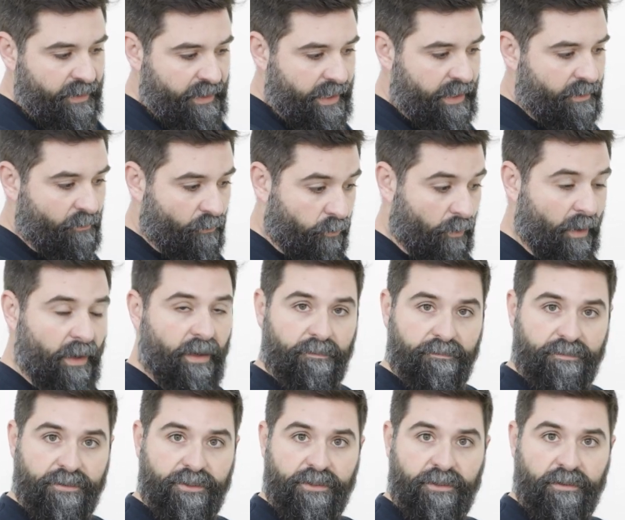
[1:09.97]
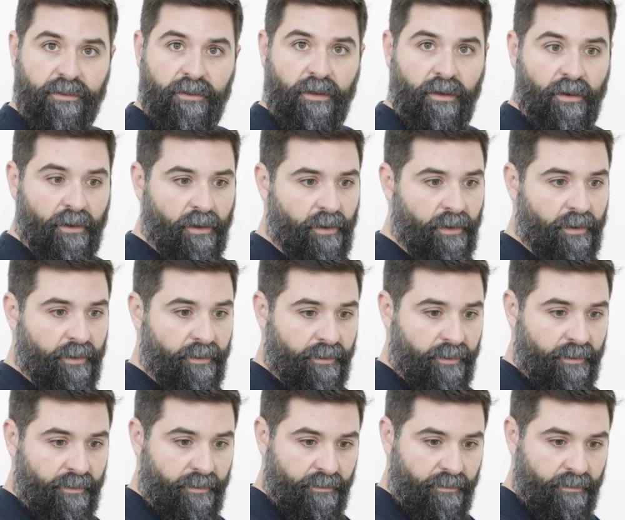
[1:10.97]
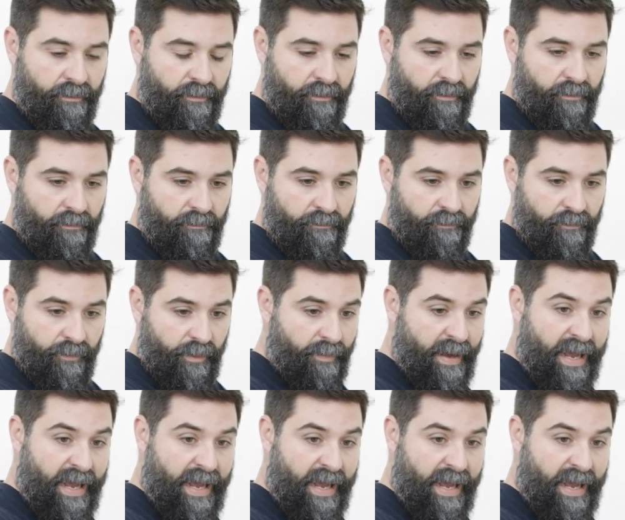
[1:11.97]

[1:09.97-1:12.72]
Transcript: it rubs on the